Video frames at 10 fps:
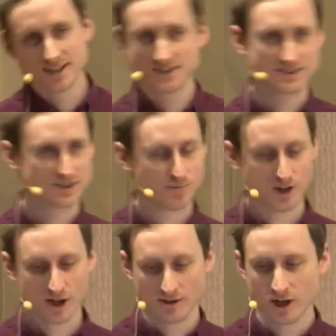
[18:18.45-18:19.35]
just to play
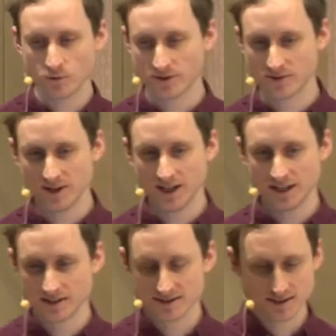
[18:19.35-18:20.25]
around with the
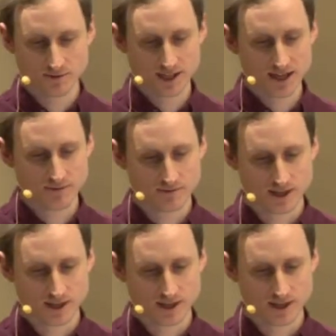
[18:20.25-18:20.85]
meanings that we have,